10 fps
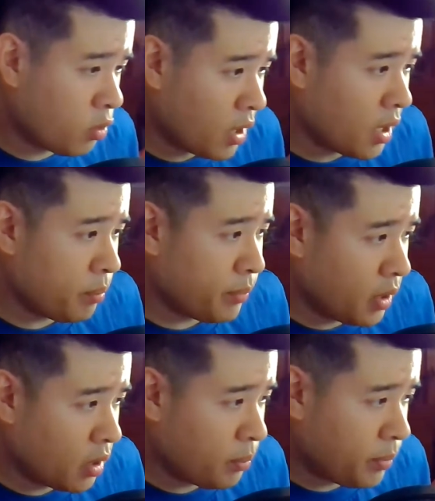Wrap
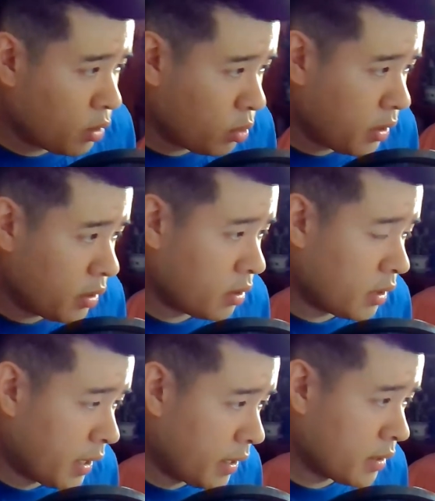me up between your
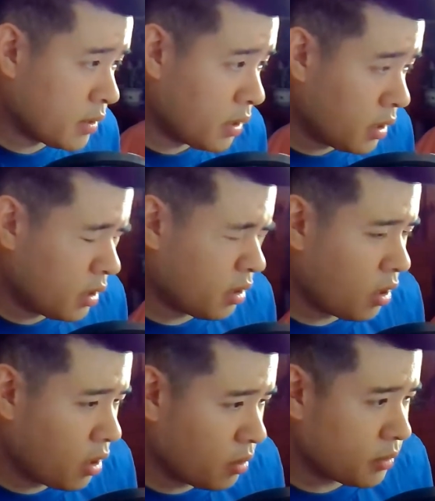legs and
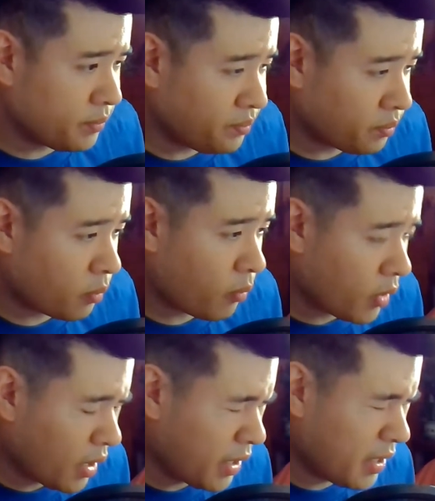arms
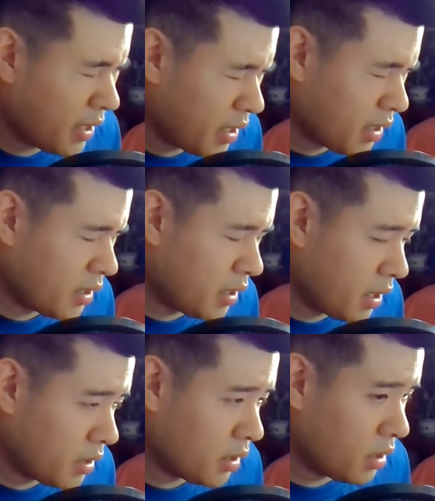I can't
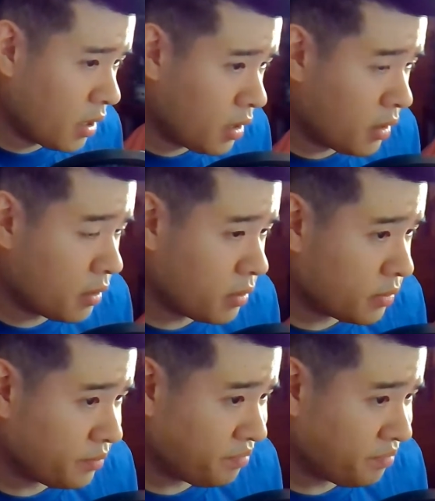get enough.